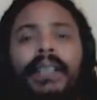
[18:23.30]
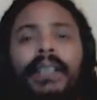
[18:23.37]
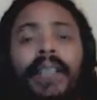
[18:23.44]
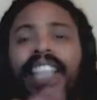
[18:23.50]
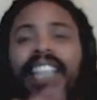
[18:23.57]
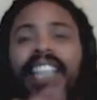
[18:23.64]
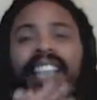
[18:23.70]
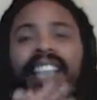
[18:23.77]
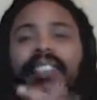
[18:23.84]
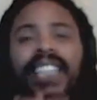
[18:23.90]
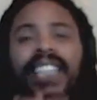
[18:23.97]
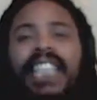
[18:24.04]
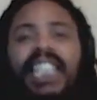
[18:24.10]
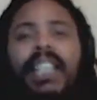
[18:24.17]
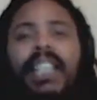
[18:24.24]
because I've
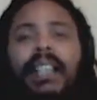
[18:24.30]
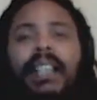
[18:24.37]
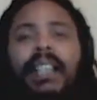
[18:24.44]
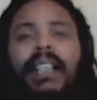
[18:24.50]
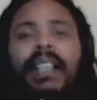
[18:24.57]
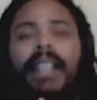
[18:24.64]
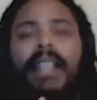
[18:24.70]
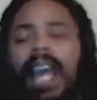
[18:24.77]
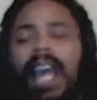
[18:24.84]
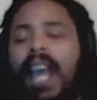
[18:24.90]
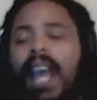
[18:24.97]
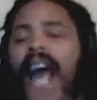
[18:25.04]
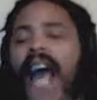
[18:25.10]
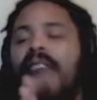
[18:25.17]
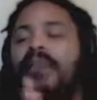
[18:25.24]
seen it.
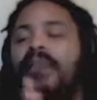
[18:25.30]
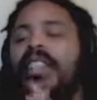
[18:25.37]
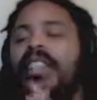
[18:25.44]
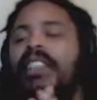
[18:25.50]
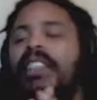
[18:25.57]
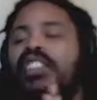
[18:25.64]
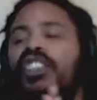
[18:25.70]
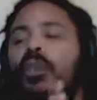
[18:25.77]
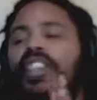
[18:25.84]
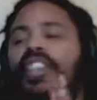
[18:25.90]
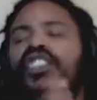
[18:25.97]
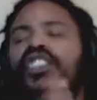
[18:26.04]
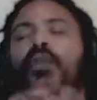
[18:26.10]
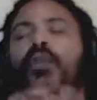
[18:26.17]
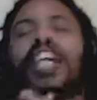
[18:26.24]
I, I've been in
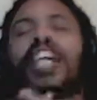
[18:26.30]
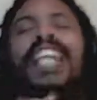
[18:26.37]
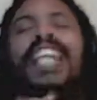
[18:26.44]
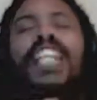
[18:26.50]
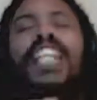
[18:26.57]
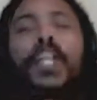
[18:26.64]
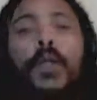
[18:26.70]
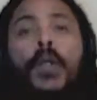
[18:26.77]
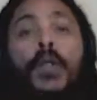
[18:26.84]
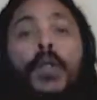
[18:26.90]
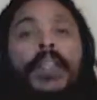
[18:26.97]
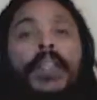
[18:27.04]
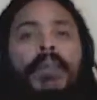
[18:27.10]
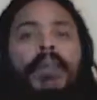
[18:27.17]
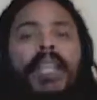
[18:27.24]
situations where I knew
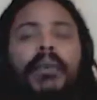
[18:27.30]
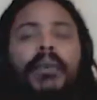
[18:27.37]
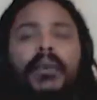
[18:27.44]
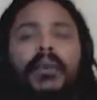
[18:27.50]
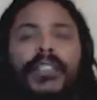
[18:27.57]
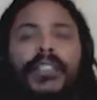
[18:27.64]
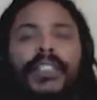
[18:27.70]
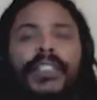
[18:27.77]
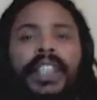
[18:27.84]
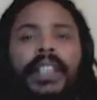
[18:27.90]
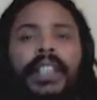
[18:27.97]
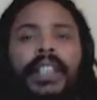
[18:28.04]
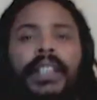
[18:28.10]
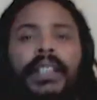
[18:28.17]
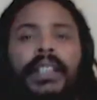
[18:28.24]
the people were
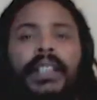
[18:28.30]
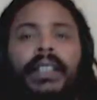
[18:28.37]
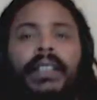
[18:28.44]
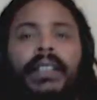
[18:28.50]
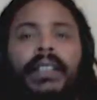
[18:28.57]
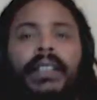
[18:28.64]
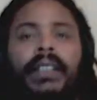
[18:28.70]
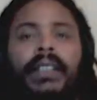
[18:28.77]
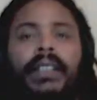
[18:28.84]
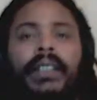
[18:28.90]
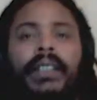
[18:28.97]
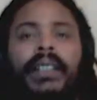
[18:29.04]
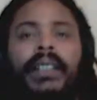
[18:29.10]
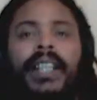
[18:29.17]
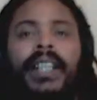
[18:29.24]
stealing.
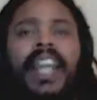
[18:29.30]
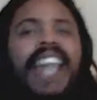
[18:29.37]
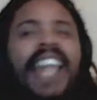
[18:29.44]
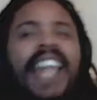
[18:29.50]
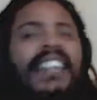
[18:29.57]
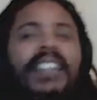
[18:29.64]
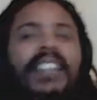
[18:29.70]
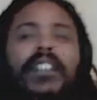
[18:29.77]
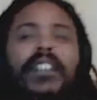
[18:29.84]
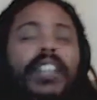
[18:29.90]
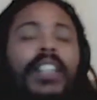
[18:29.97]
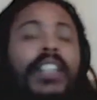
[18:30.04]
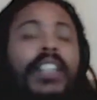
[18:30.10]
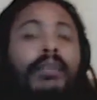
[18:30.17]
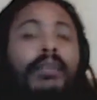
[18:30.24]
And still
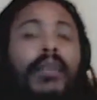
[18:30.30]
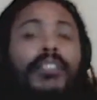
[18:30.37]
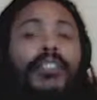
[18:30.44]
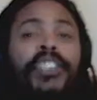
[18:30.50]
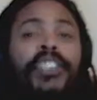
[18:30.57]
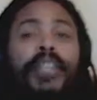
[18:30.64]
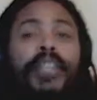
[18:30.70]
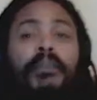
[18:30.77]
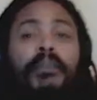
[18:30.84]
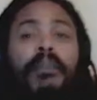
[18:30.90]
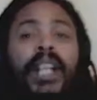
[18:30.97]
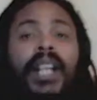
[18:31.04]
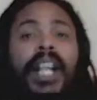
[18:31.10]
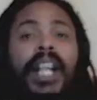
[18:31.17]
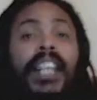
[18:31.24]
didn't approach them
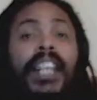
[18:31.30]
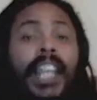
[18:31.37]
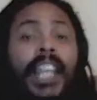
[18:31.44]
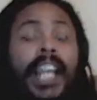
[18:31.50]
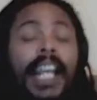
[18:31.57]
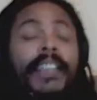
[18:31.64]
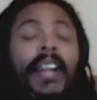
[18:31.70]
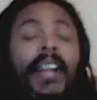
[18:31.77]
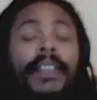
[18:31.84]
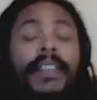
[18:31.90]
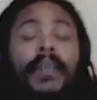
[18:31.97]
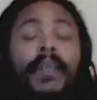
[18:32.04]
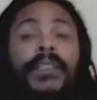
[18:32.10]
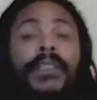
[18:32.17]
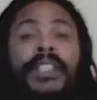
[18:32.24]
like I thought
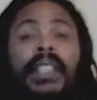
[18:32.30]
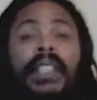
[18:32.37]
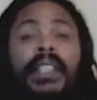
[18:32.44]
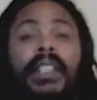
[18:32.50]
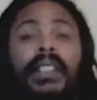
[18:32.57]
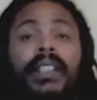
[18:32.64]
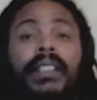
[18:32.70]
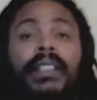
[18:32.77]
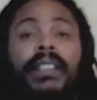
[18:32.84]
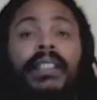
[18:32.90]
they were stealing.